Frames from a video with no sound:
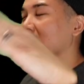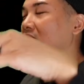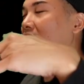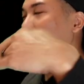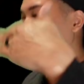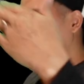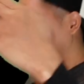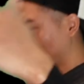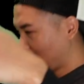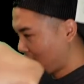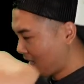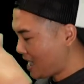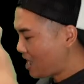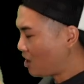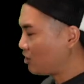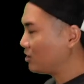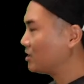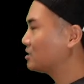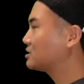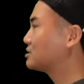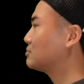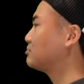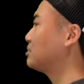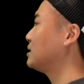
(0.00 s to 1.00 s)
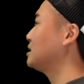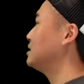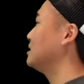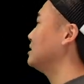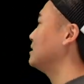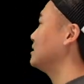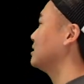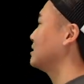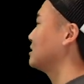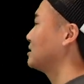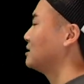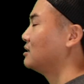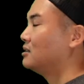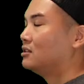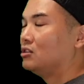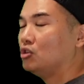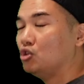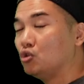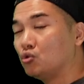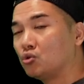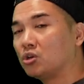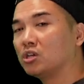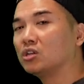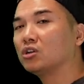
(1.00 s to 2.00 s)
Now, Isabella,
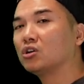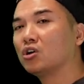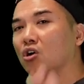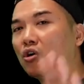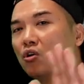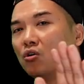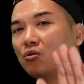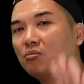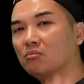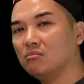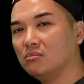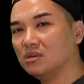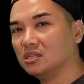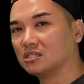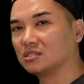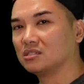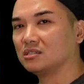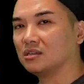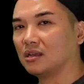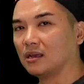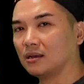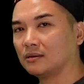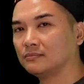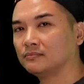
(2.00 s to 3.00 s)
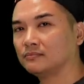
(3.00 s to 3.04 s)
you can go missing.